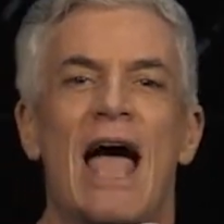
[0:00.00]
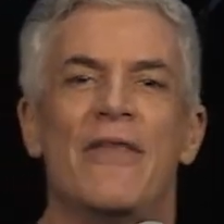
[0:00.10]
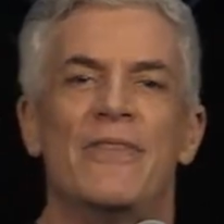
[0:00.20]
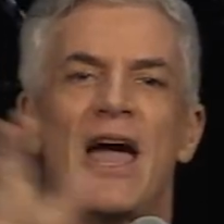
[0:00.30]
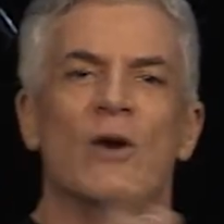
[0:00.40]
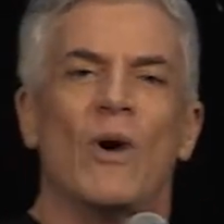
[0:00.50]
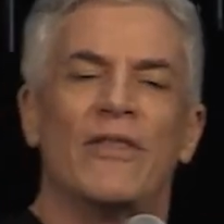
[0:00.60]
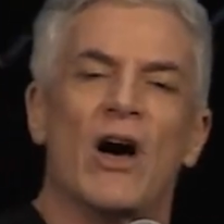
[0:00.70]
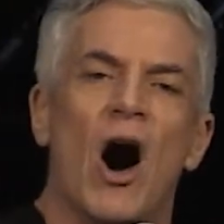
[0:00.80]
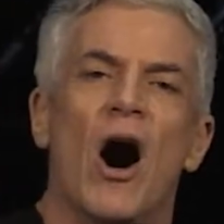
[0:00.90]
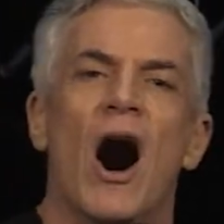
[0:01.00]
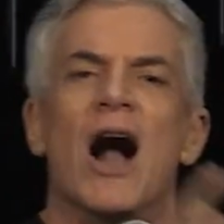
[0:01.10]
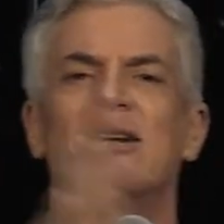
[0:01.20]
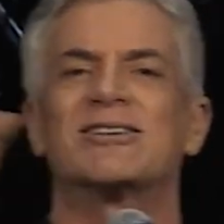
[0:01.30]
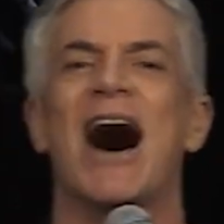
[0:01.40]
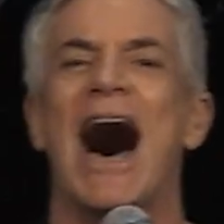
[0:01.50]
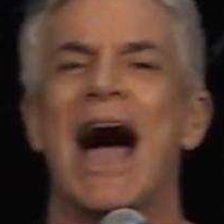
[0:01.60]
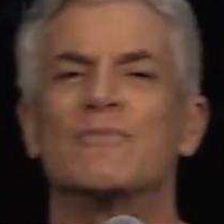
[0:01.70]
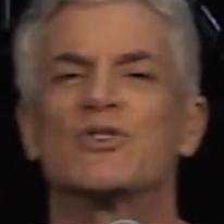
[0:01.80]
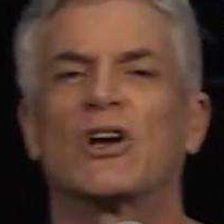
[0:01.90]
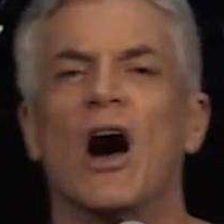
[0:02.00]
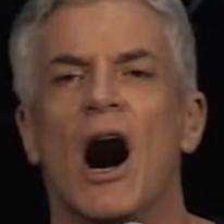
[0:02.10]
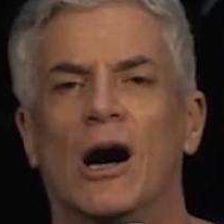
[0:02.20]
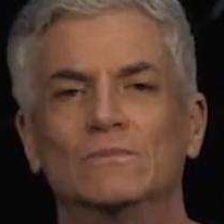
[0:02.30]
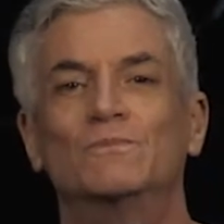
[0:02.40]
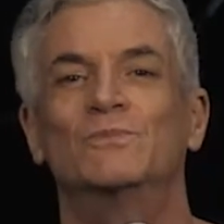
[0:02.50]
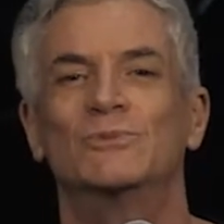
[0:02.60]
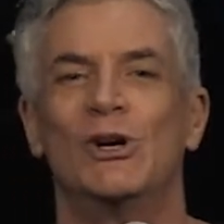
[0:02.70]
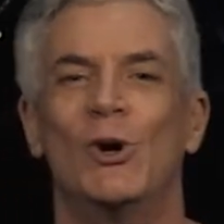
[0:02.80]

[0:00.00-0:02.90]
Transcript: And then when the hard times come,